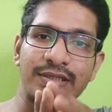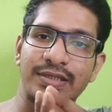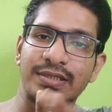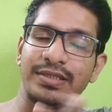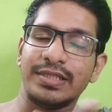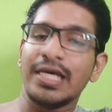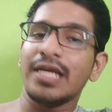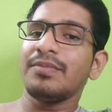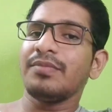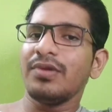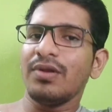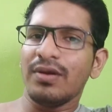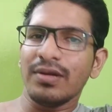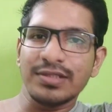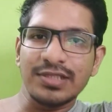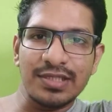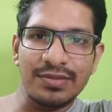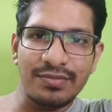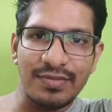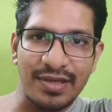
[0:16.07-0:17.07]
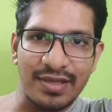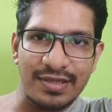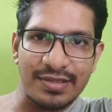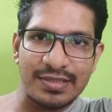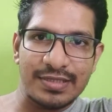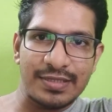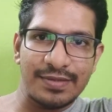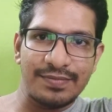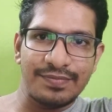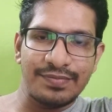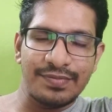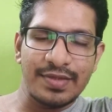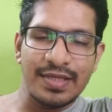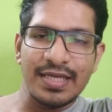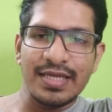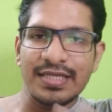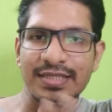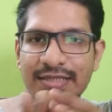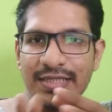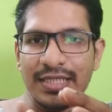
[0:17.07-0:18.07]
terminology means,
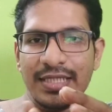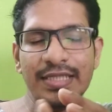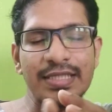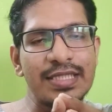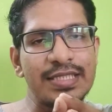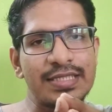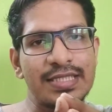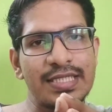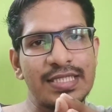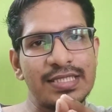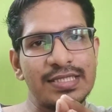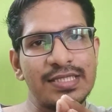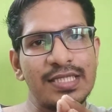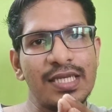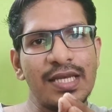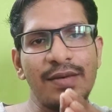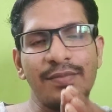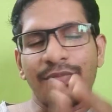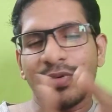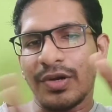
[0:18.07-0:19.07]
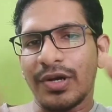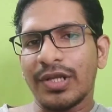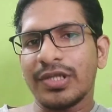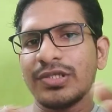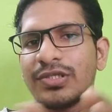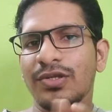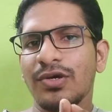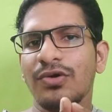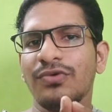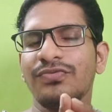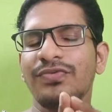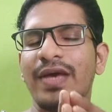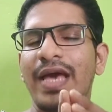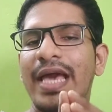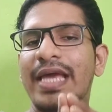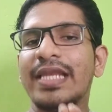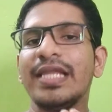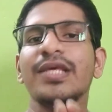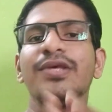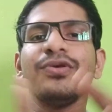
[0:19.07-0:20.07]
see, this is product of
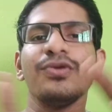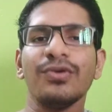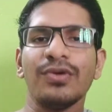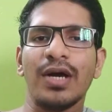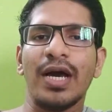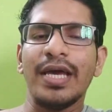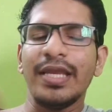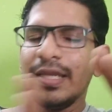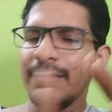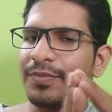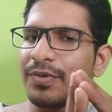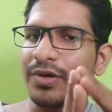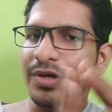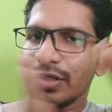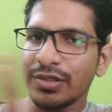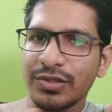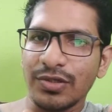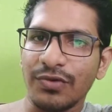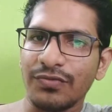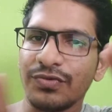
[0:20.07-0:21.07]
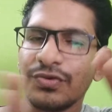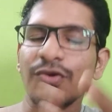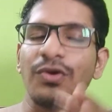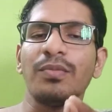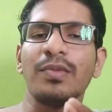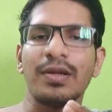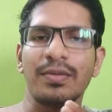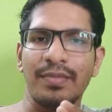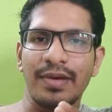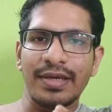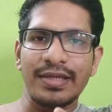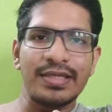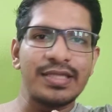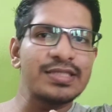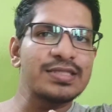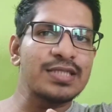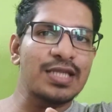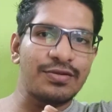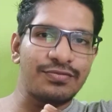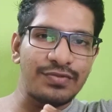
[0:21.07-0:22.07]
any product of human mind
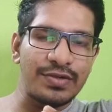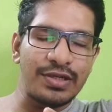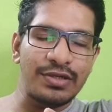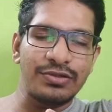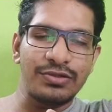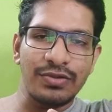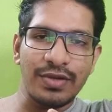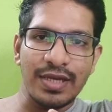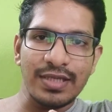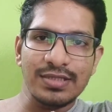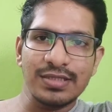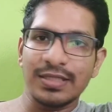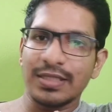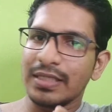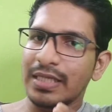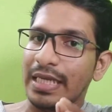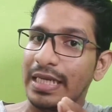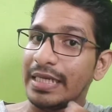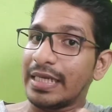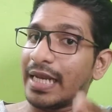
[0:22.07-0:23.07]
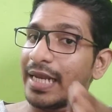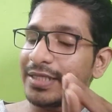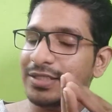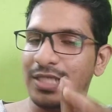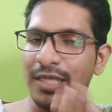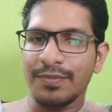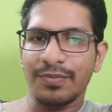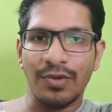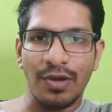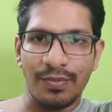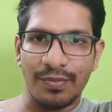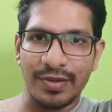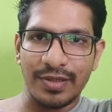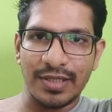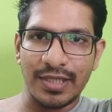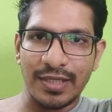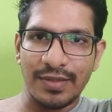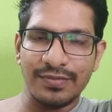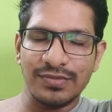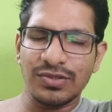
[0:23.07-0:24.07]
is referred to as intellectual
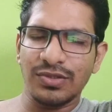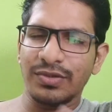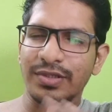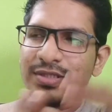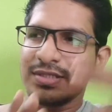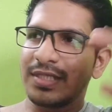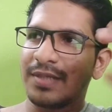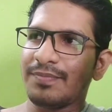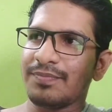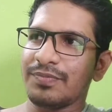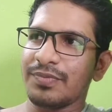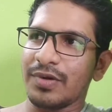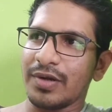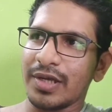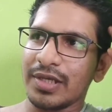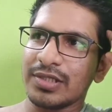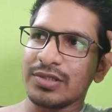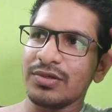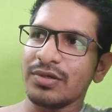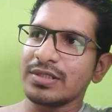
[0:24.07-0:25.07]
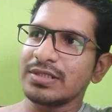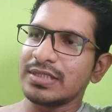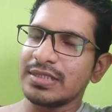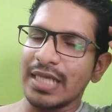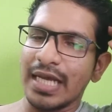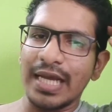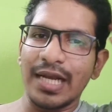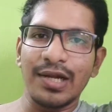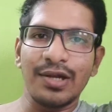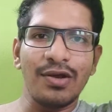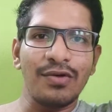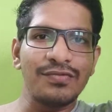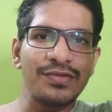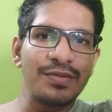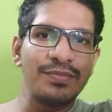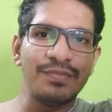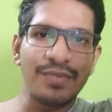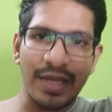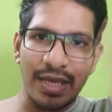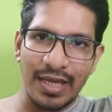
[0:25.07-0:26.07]
property. So it's a product or child of the
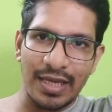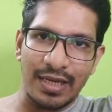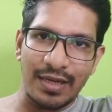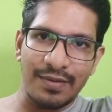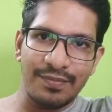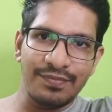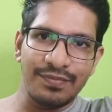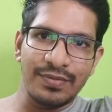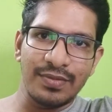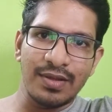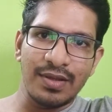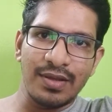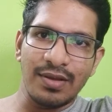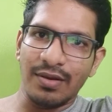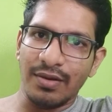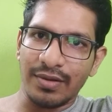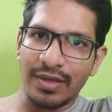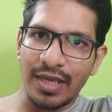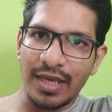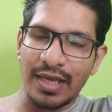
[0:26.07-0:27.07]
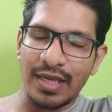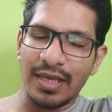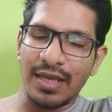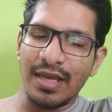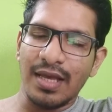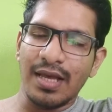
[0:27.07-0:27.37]
brain. Okay,